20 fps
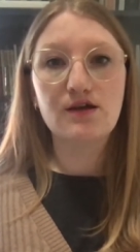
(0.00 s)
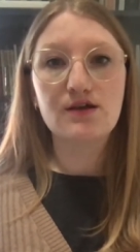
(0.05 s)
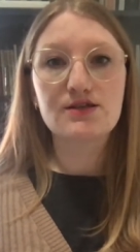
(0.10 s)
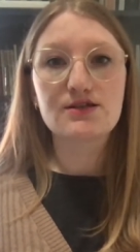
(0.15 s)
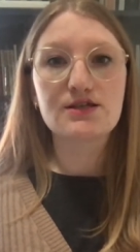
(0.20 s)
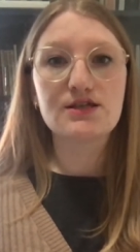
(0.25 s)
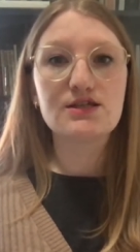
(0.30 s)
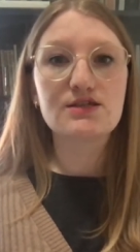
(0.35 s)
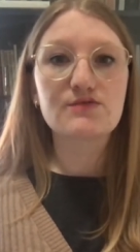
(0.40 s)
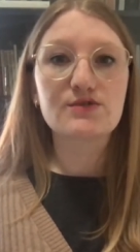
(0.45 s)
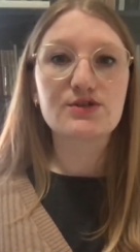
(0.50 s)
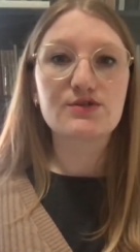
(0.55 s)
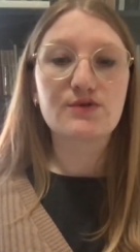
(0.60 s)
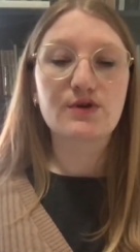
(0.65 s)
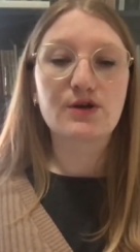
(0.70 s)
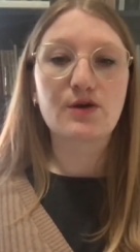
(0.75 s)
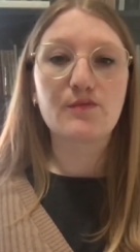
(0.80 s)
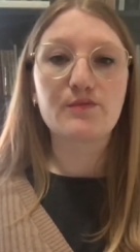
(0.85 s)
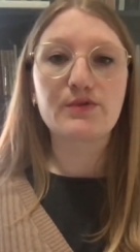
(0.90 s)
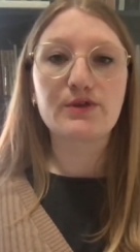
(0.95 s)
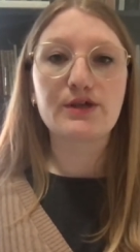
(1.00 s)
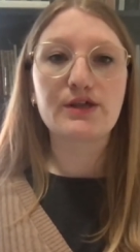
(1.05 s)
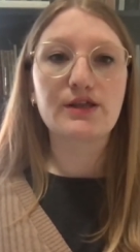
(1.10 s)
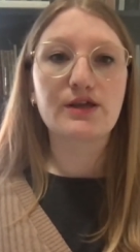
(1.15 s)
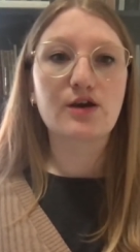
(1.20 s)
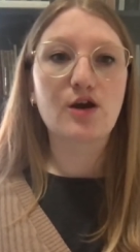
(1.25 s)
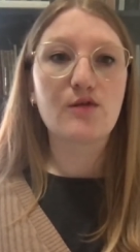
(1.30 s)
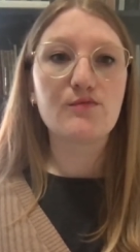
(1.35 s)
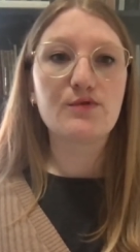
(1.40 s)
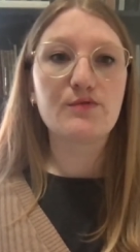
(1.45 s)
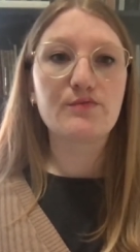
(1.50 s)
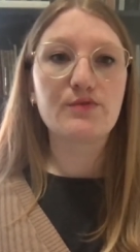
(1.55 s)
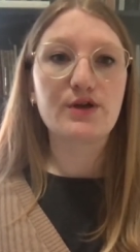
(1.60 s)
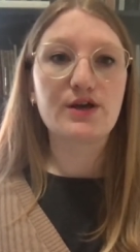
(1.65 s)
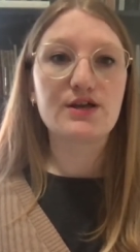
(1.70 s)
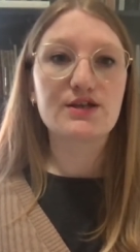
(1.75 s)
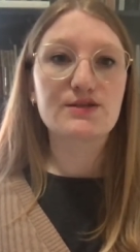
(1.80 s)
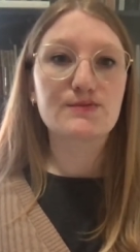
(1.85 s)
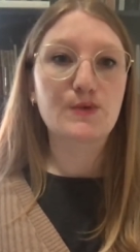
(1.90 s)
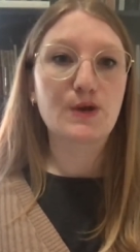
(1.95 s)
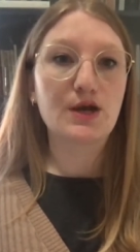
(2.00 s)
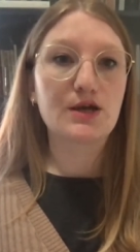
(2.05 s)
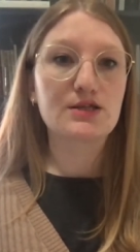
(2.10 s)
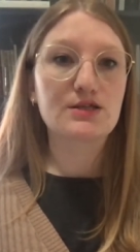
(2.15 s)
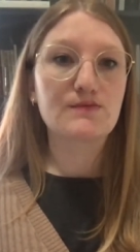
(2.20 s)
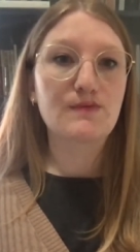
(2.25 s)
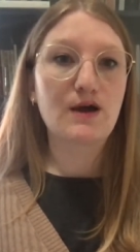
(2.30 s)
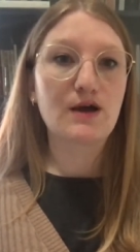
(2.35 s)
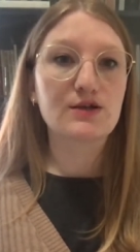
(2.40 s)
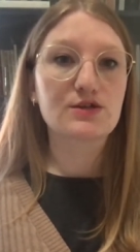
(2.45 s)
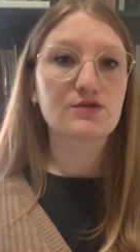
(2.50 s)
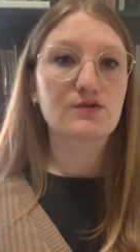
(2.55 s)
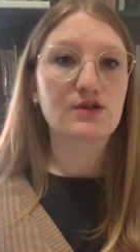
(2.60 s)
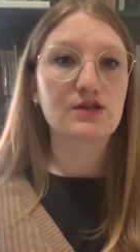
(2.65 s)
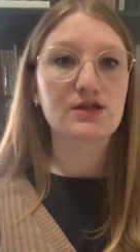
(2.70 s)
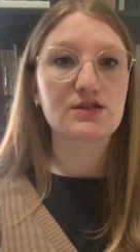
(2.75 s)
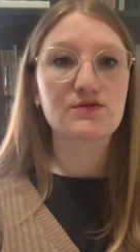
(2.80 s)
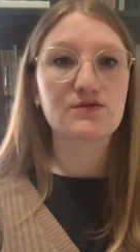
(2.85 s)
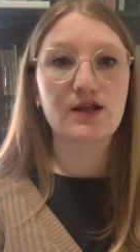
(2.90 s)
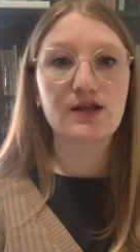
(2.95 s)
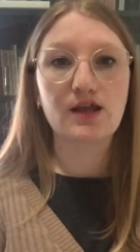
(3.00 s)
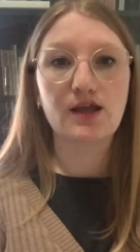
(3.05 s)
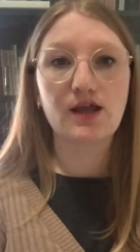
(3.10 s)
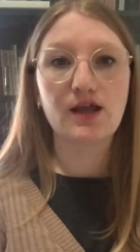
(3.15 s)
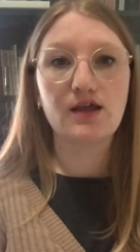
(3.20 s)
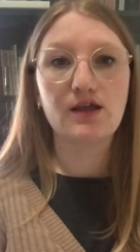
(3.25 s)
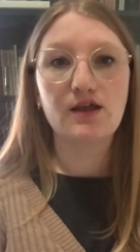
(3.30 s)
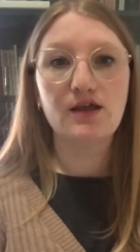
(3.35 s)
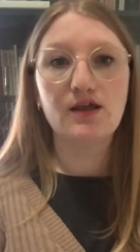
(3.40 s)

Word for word: Scenes which were completely commonplace prior to March 2020,